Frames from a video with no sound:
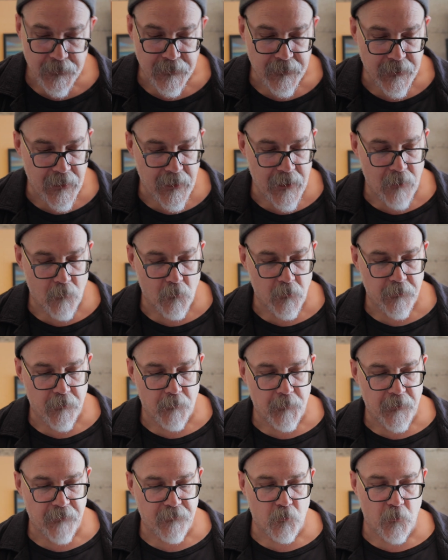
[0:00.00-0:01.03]
Yeah, one of the
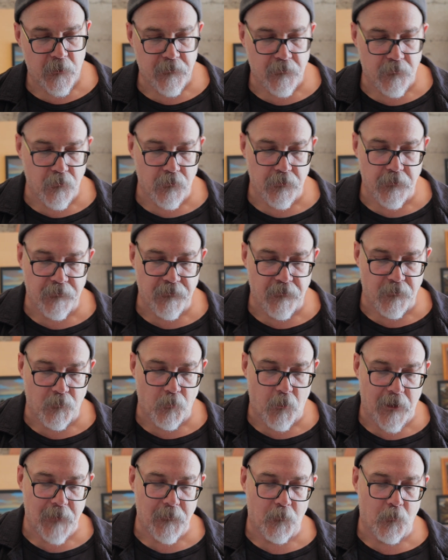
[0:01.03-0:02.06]
best ways to do this is
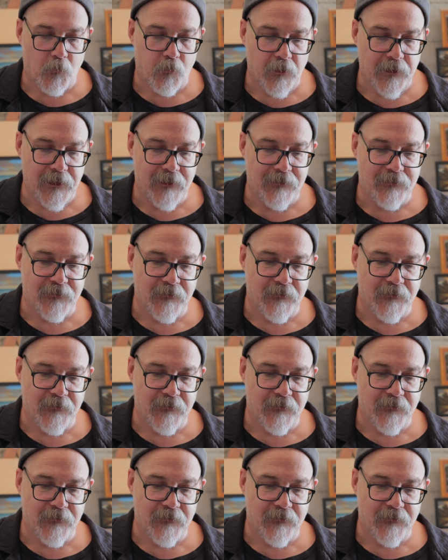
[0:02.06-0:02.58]
by bringing